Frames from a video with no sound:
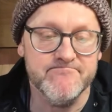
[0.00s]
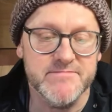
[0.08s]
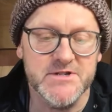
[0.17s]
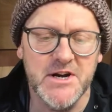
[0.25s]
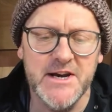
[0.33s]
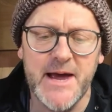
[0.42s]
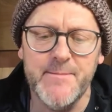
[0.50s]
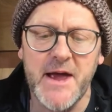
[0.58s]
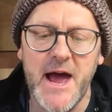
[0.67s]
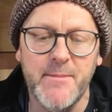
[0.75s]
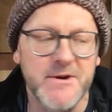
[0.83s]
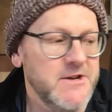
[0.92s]
certainly be
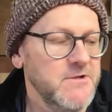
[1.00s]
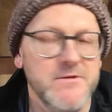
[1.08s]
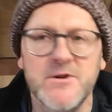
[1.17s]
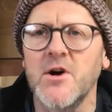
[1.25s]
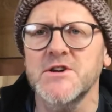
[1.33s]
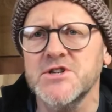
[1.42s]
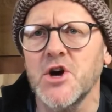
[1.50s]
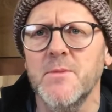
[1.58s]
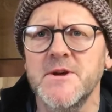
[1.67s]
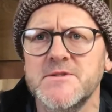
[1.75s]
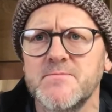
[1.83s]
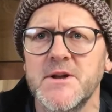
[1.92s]
happy to. Nice
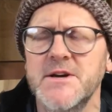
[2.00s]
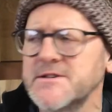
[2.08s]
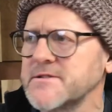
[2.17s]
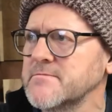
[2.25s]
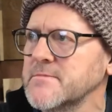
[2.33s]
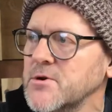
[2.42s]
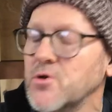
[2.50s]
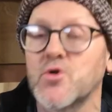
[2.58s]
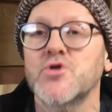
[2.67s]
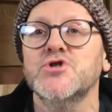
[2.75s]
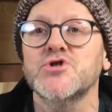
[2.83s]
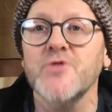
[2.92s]
comments, please, or
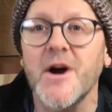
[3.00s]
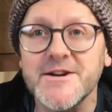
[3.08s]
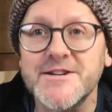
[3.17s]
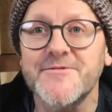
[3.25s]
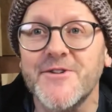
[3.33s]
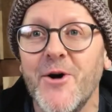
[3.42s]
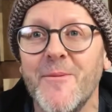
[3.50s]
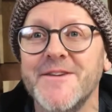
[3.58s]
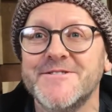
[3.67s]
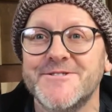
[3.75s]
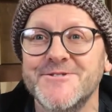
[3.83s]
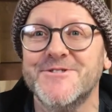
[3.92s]
constructive
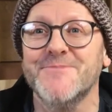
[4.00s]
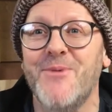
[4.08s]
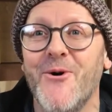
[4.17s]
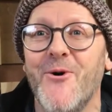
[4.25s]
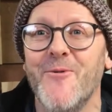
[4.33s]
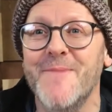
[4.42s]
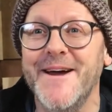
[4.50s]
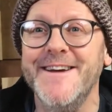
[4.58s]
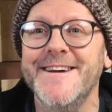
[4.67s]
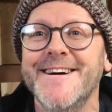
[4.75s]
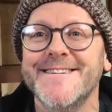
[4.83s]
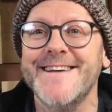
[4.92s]
comments to support
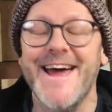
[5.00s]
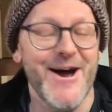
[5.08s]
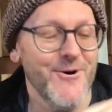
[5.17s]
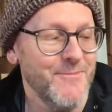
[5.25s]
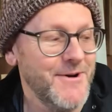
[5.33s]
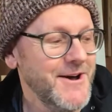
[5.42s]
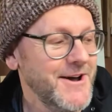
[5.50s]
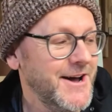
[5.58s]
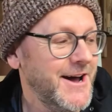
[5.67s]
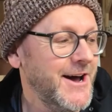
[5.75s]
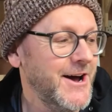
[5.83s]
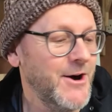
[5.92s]
me, to help
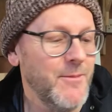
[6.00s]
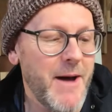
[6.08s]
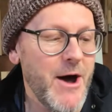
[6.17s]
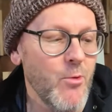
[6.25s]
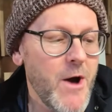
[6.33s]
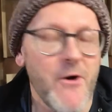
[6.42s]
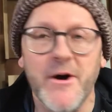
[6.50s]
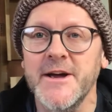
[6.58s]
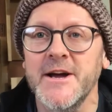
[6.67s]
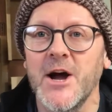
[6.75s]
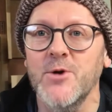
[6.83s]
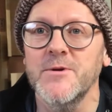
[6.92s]
about where I
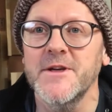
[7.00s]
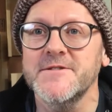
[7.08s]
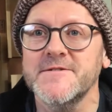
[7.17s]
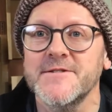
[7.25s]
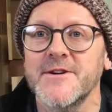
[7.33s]
can go with this.